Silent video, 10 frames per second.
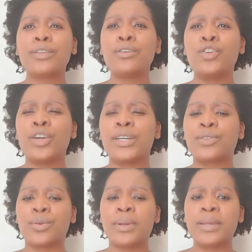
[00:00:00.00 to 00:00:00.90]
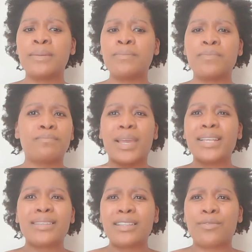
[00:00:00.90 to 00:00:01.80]
you are doing
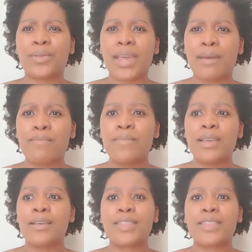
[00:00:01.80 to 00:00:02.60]
basically for them,